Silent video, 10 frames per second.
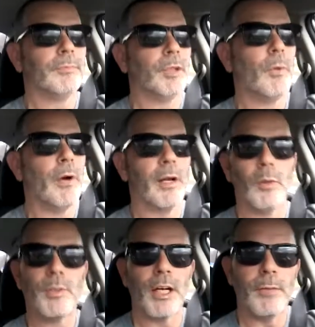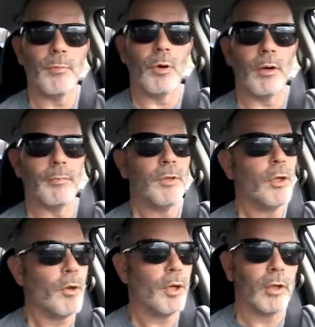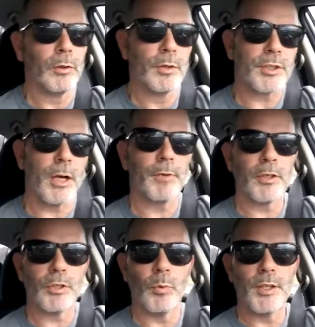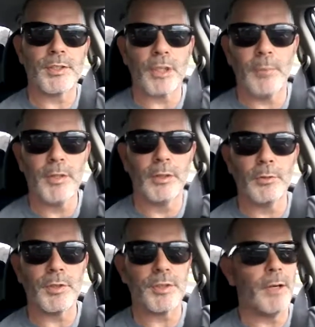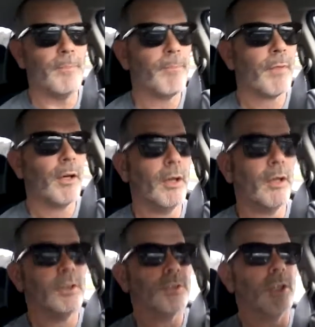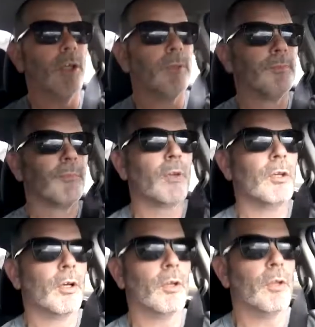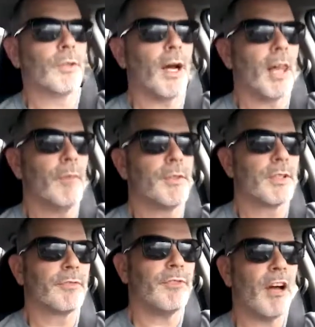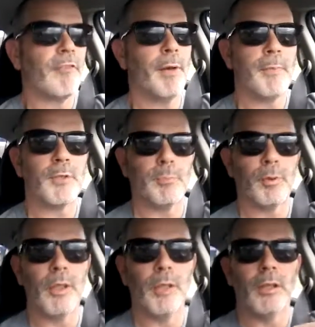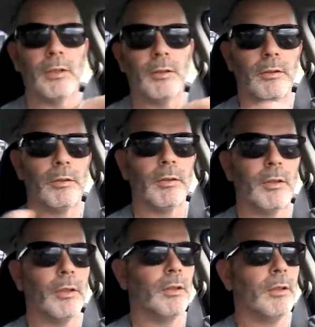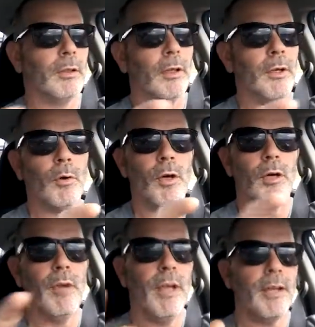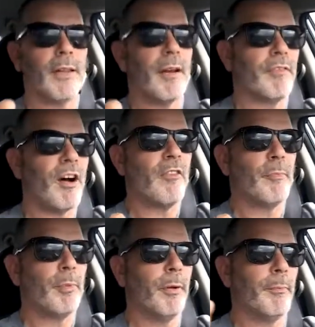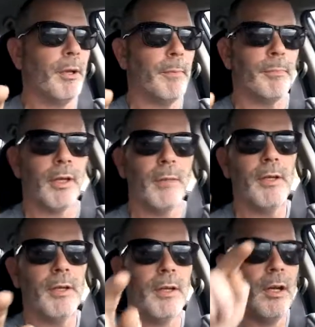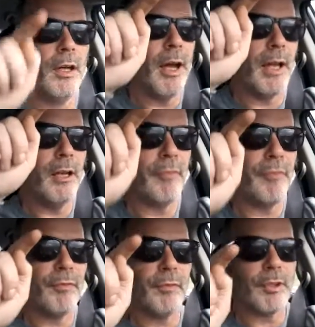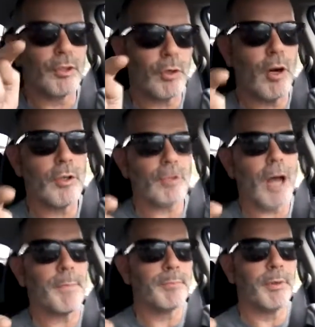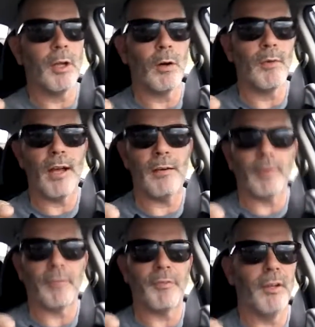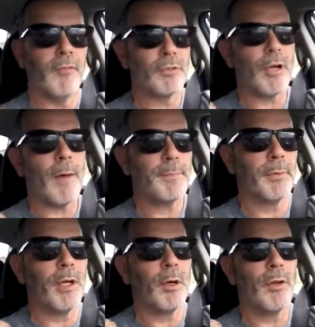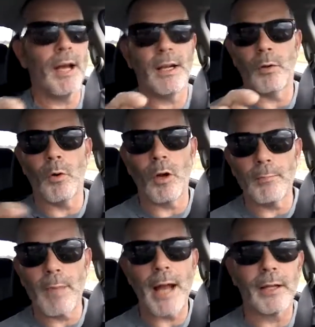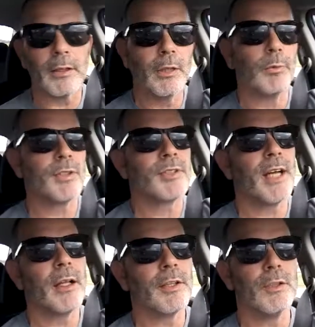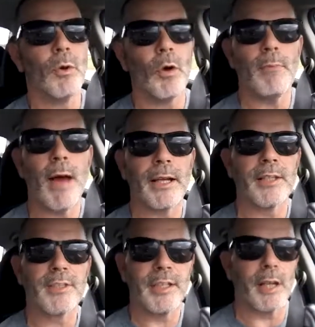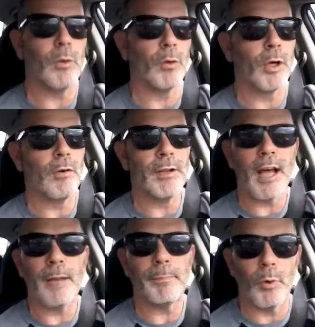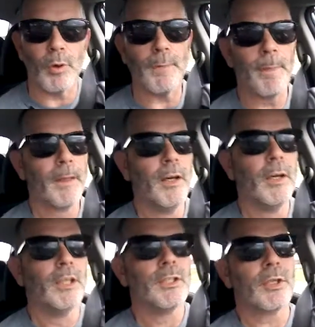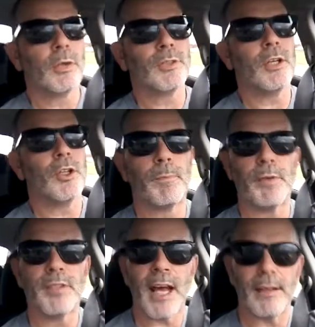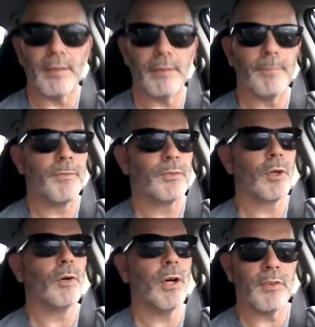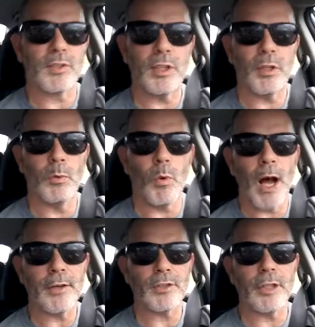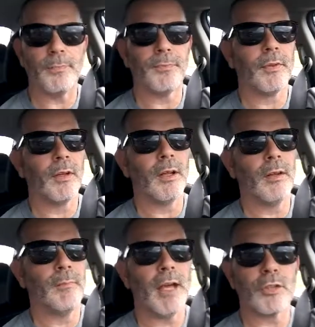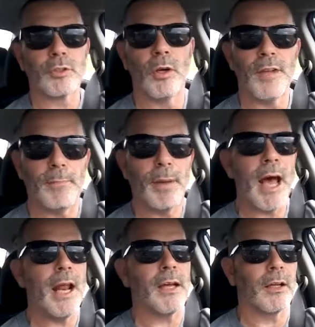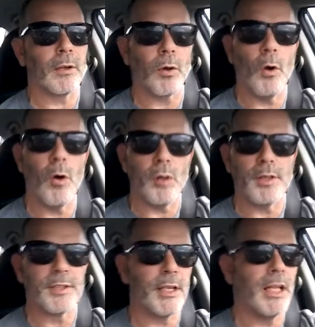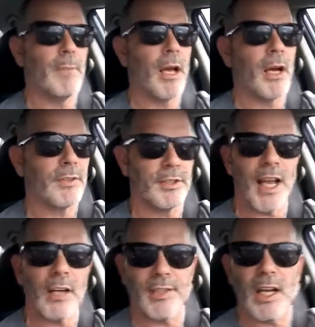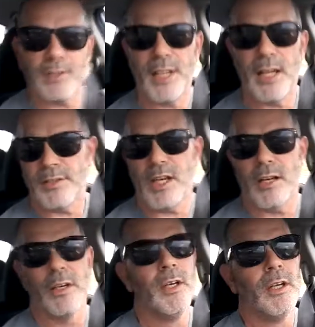You don't want to lose any more. You know you're going to lose some because you win some and you lose some. So your tolerance is 5 pips. You put an order in at that 5 pip limit, and if the chart drops below that, if it drops below that, it automatically will sell. It's an automatic sell order at that point. So it's that you're protected. So you don't have to sit and watch it, make sure, and then panic and call and send emails and sell, sell, sell, sell.